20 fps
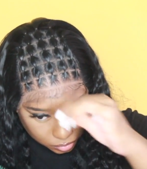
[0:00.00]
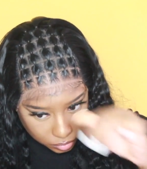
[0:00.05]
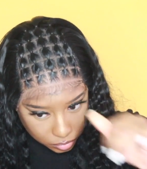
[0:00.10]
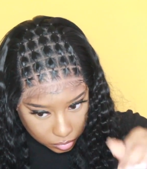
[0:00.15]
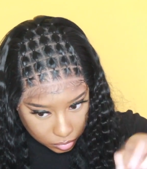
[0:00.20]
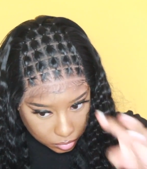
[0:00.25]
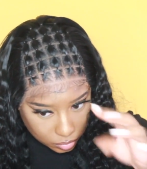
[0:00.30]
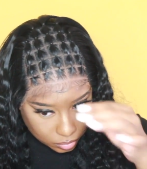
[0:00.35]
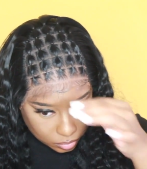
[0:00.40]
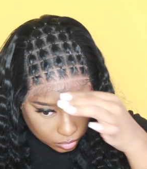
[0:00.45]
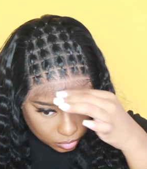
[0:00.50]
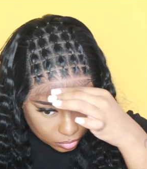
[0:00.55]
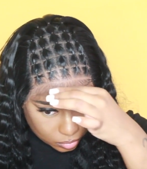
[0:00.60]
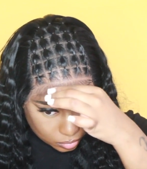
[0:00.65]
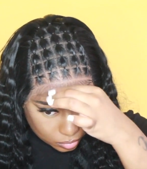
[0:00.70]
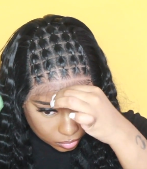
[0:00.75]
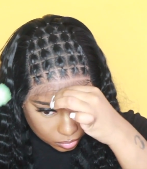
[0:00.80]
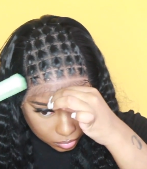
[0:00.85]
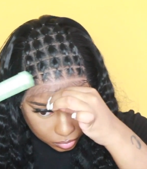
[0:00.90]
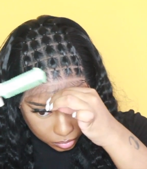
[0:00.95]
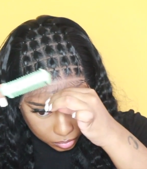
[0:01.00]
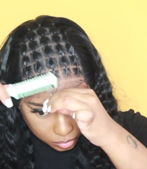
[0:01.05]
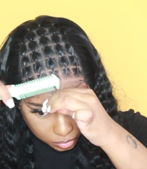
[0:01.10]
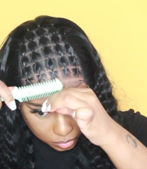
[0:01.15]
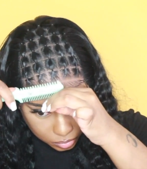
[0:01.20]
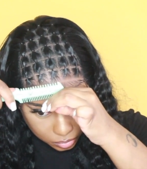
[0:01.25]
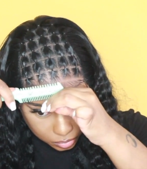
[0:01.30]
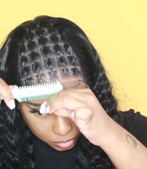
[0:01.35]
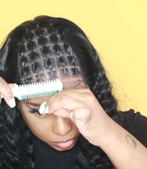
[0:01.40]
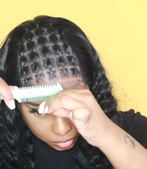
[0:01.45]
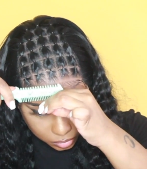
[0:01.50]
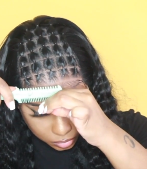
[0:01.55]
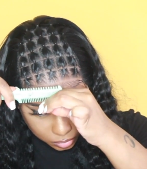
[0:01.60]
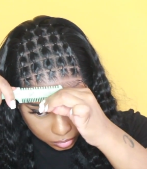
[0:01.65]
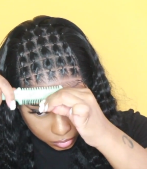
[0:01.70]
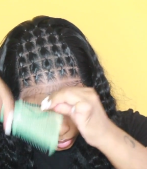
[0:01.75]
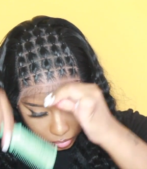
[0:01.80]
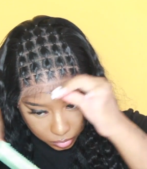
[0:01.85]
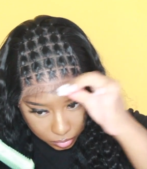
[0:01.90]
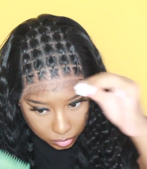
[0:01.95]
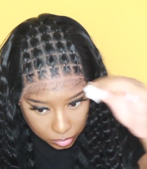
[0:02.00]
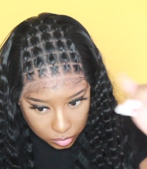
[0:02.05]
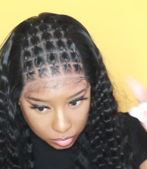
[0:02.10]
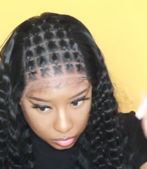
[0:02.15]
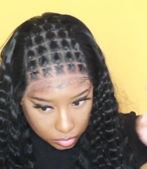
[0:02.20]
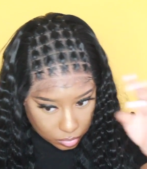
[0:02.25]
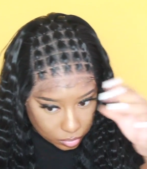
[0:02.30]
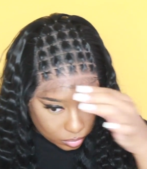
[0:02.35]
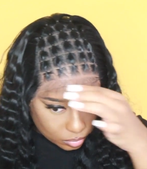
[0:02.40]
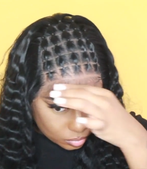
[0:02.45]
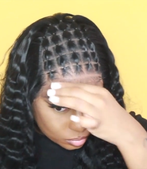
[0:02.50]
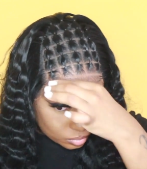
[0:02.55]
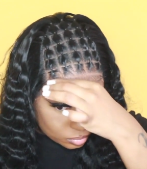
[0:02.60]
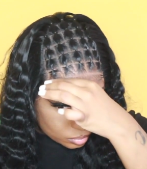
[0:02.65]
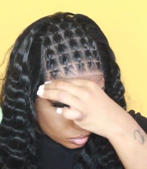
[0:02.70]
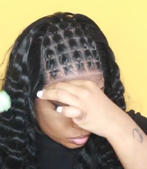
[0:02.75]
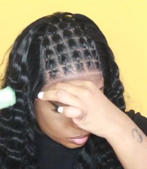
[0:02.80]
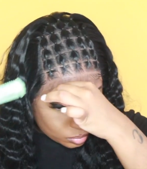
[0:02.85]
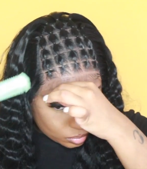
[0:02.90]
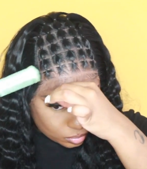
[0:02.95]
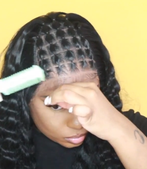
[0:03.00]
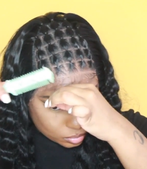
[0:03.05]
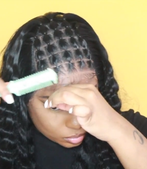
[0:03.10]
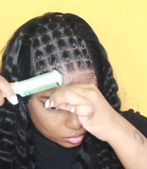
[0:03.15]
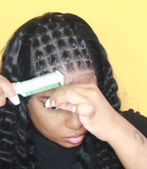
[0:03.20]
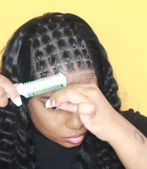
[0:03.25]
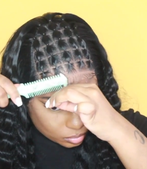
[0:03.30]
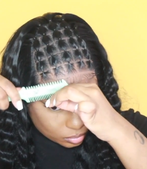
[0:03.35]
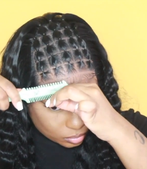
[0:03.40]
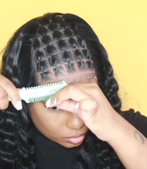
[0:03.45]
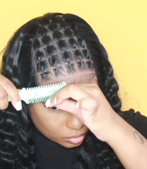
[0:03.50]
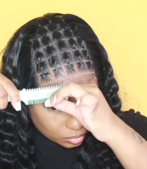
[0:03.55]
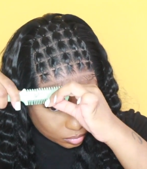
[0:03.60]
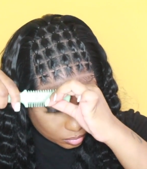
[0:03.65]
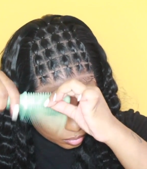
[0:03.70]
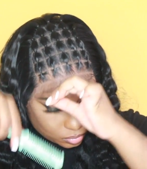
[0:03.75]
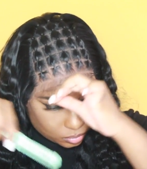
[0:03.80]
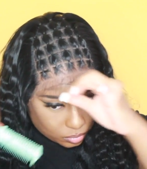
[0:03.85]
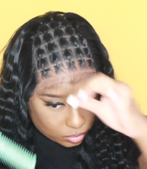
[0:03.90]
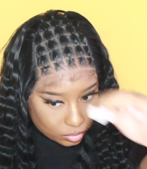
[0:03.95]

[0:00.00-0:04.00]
(silence)